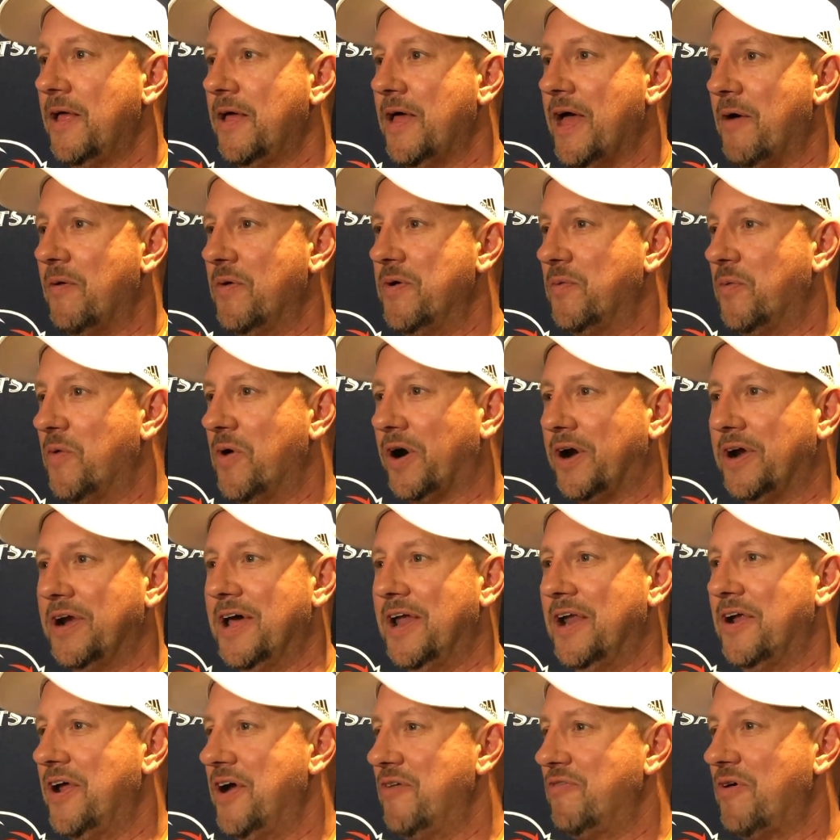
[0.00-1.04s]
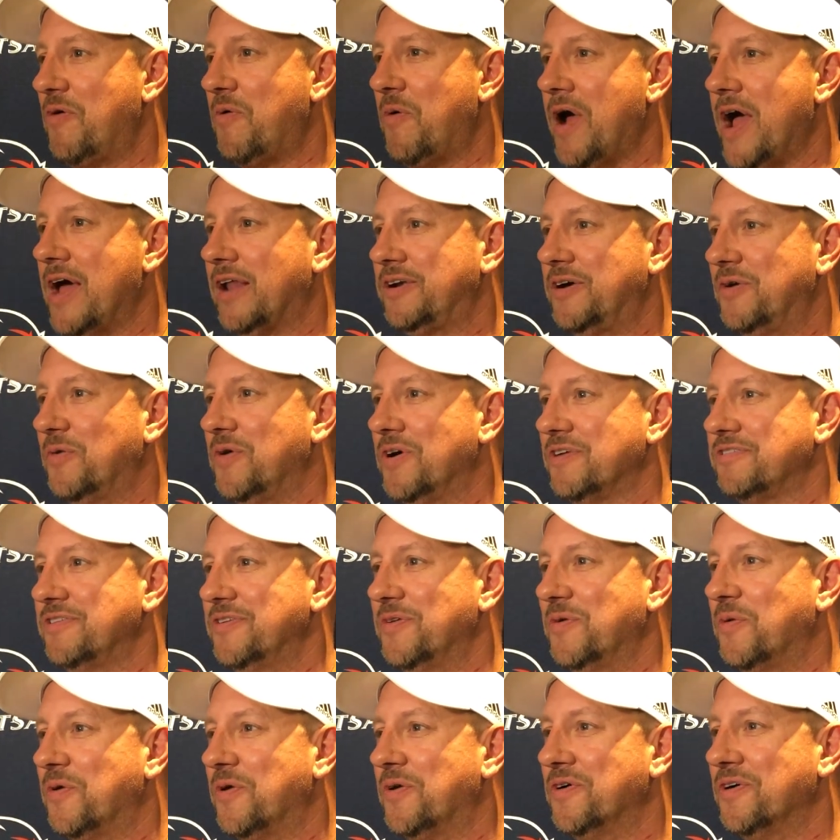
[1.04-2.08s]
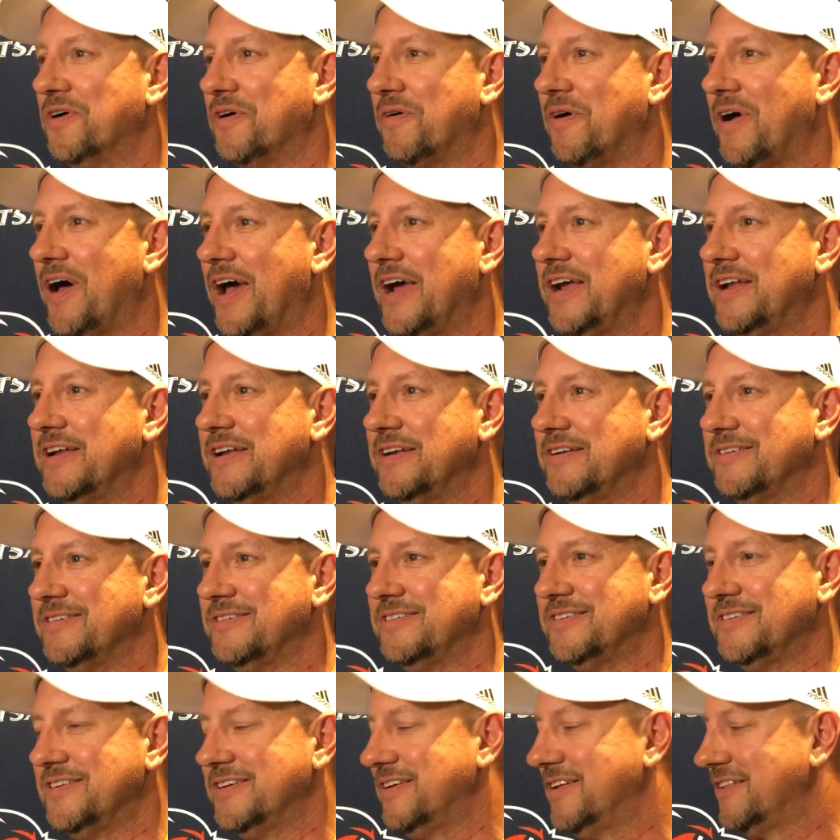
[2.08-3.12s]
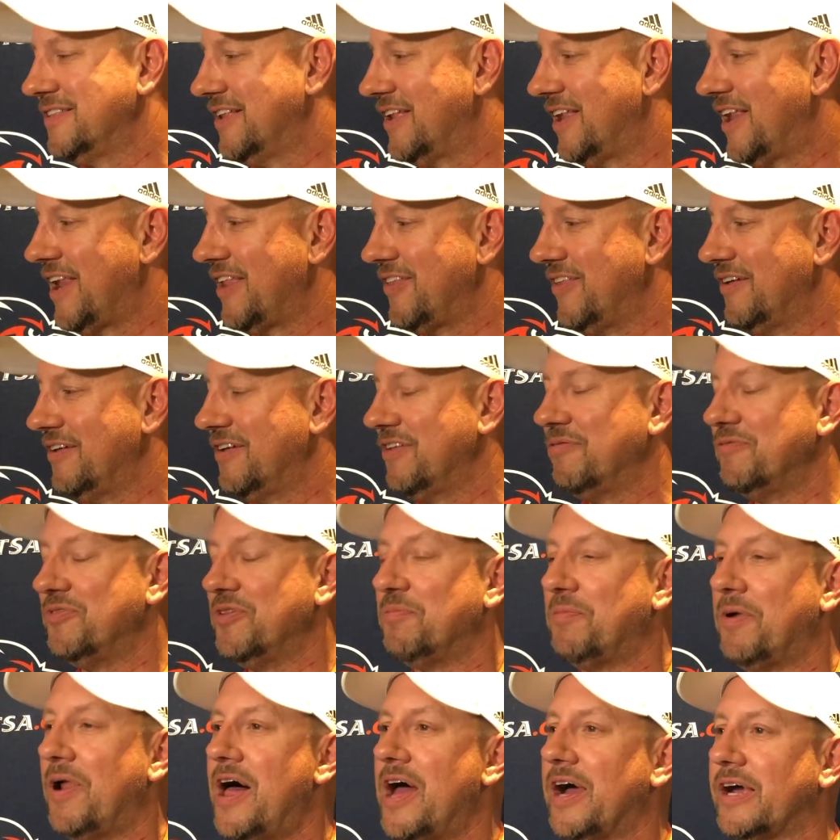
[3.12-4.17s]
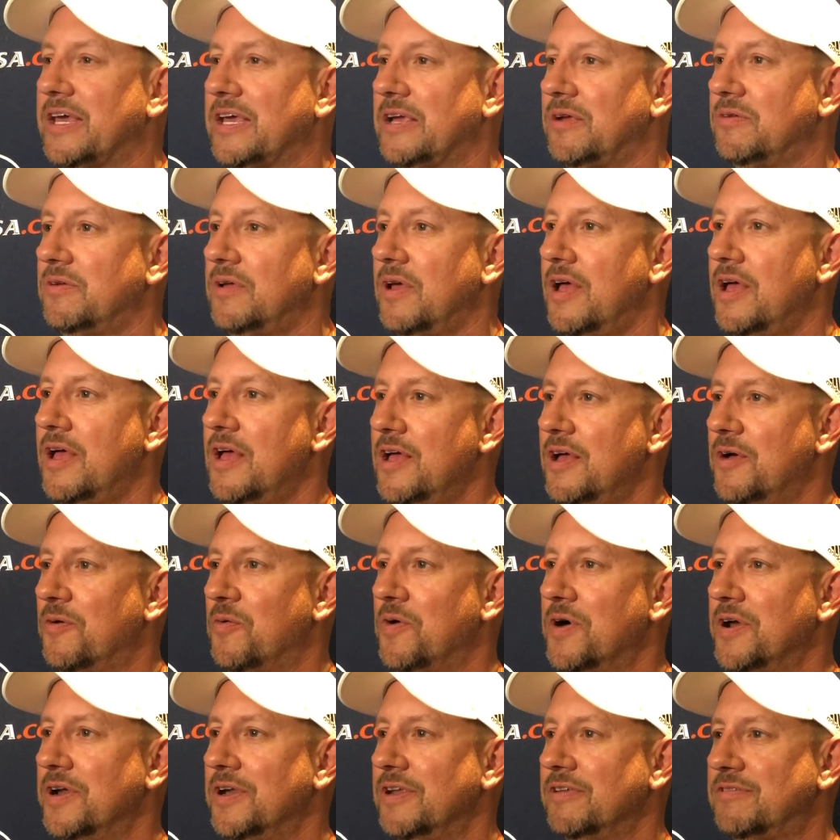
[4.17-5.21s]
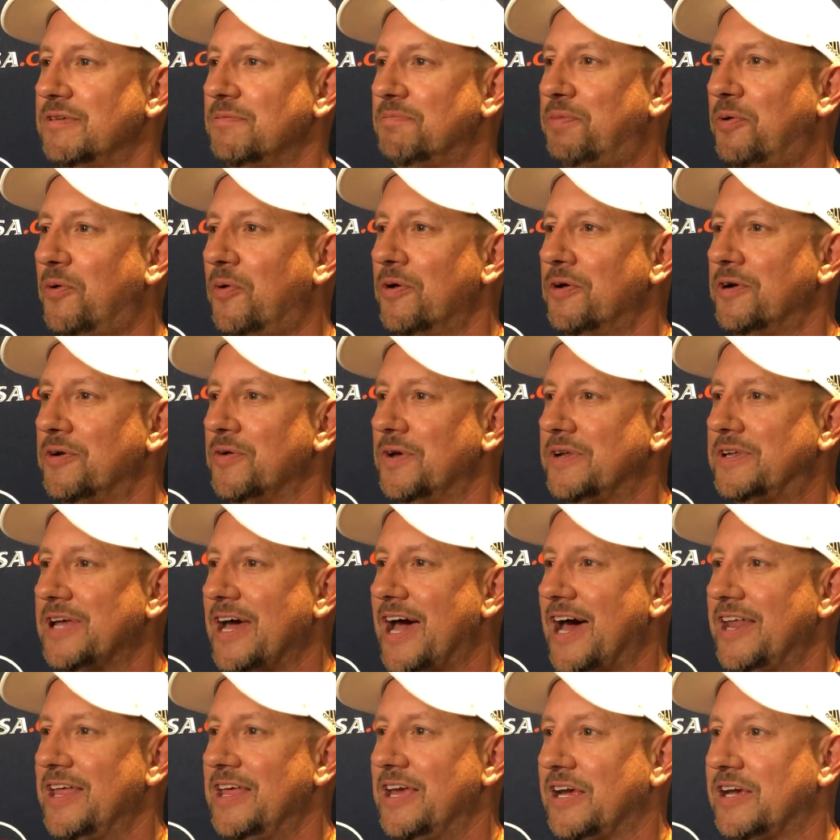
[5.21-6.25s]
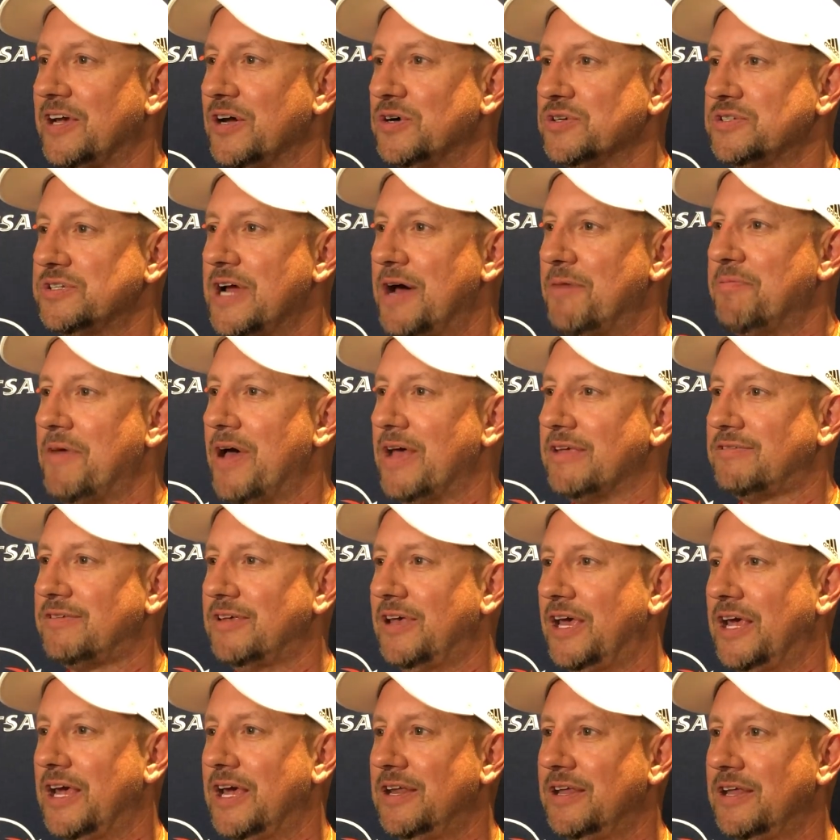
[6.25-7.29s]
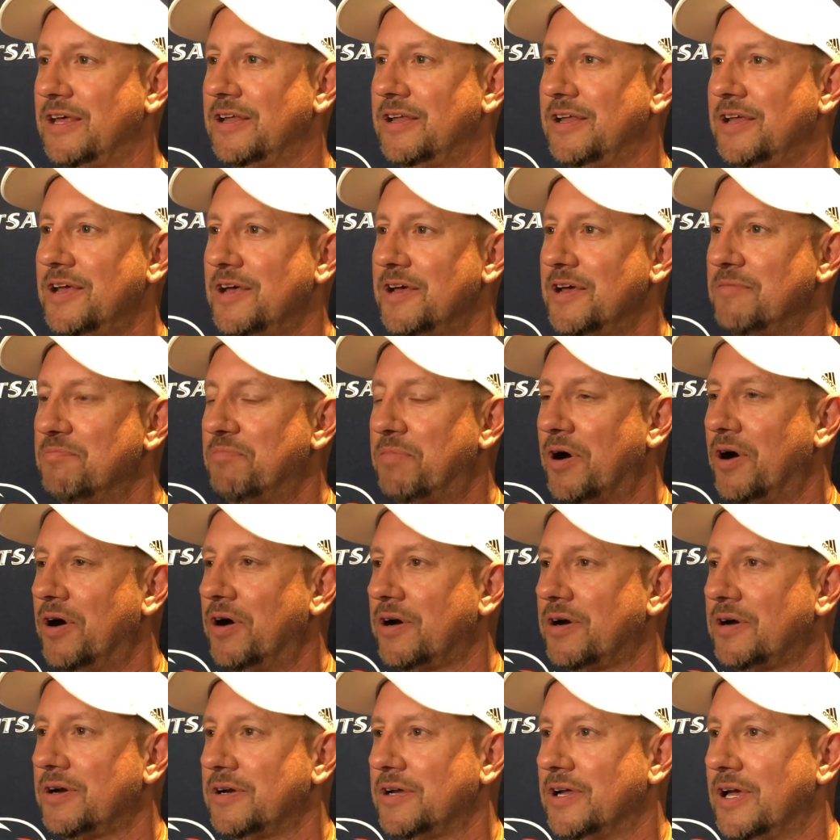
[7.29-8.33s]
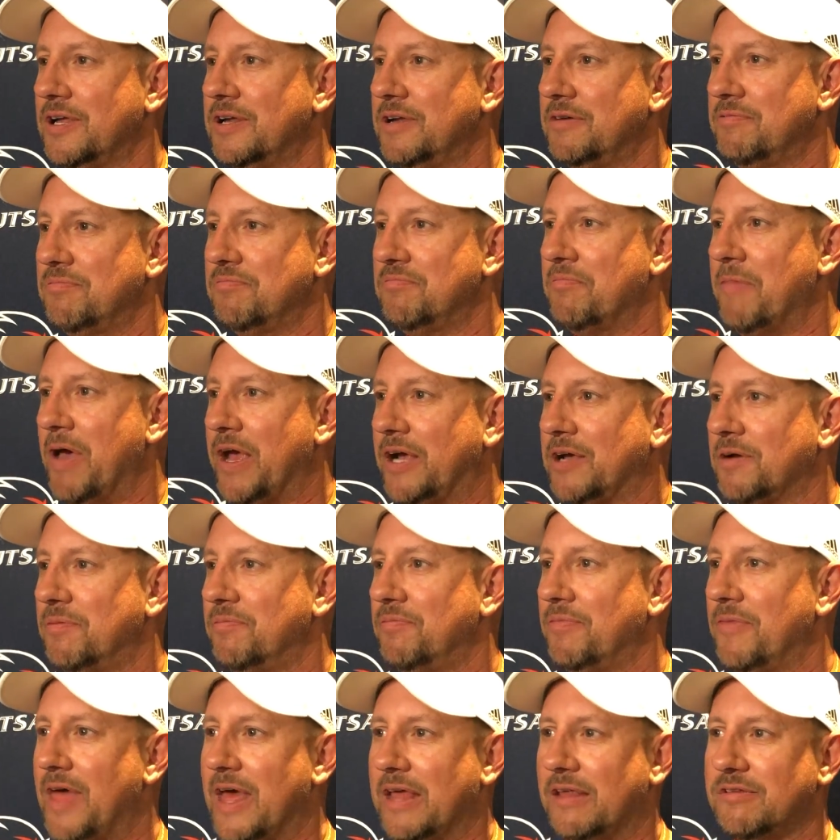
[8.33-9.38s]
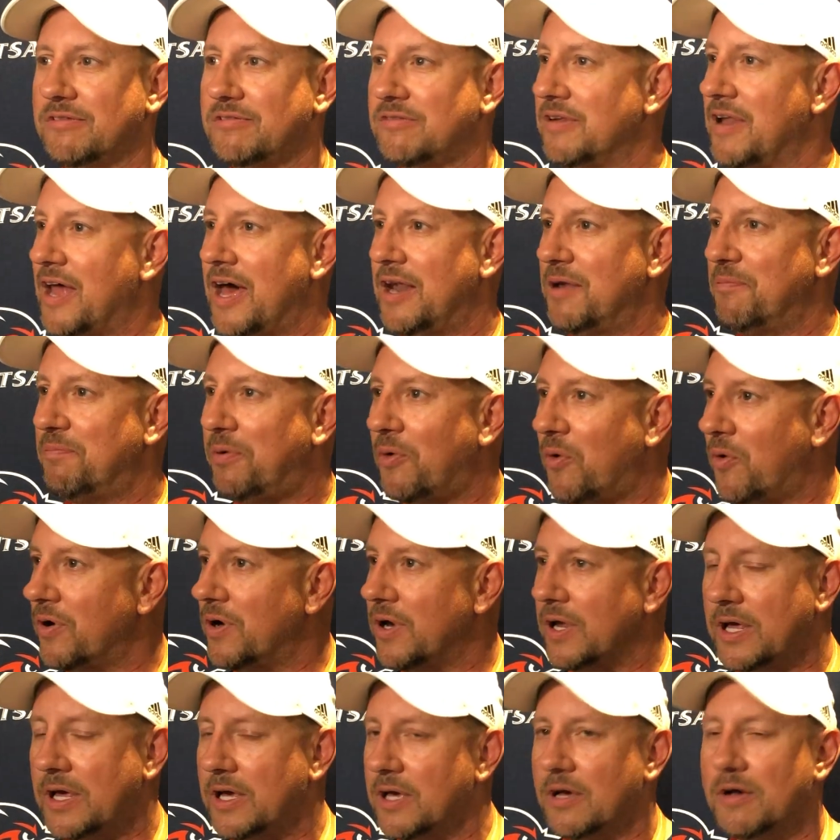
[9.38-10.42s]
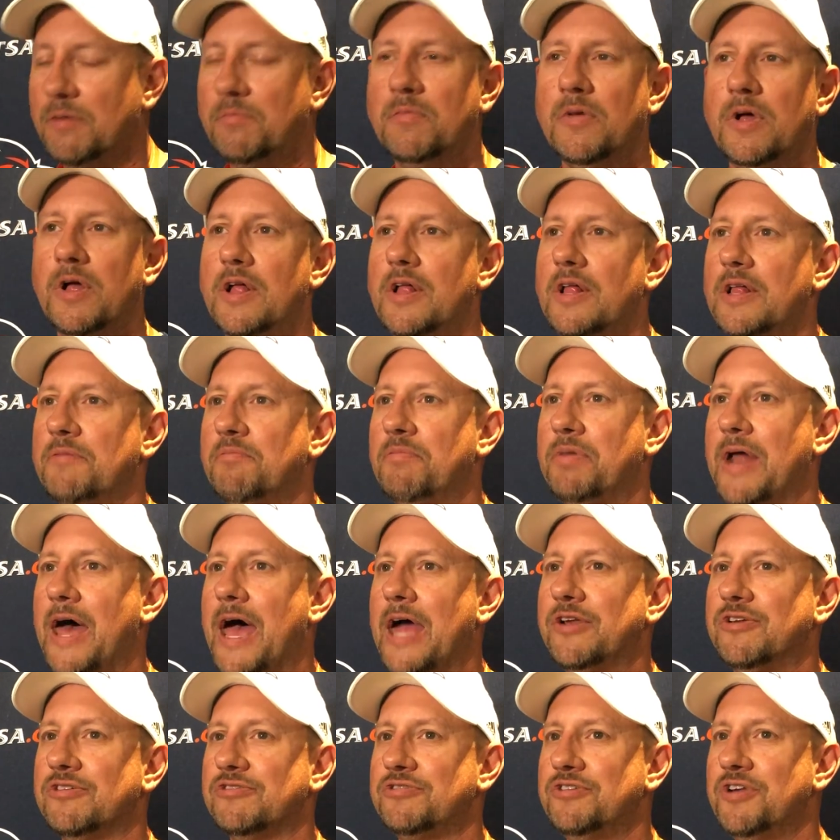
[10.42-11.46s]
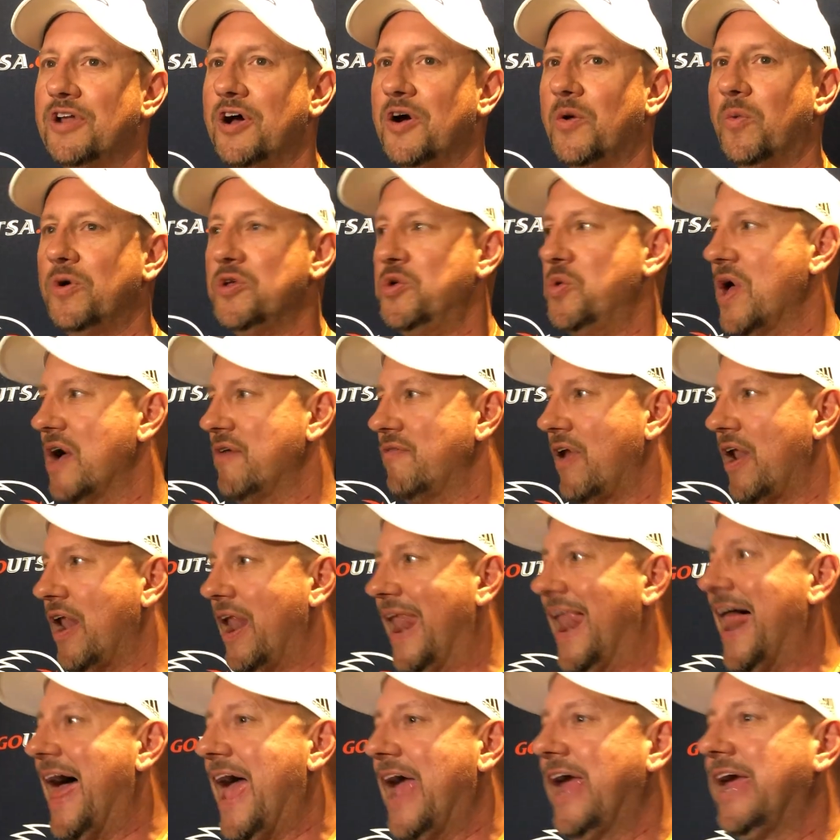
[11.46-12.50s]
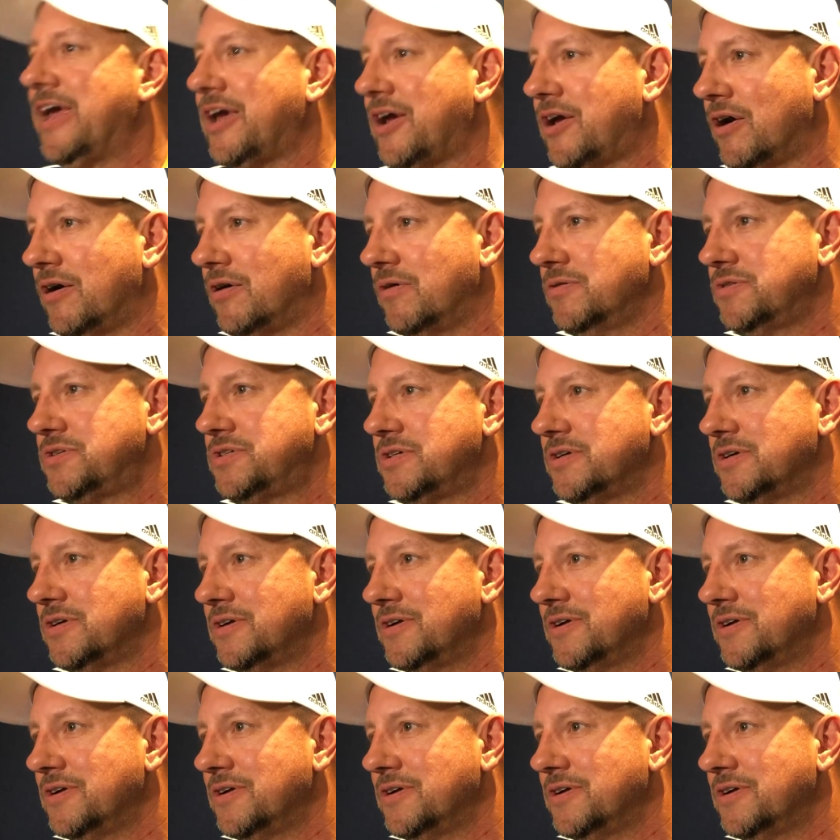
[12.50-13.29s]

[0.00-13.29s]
how we worked on every route there was in the world, right? And the, the, the blocking wasn't as important to a tight end coach. And I'm not saying that Burke doesn't make them, that's not important to him. But I just know when you have a line coach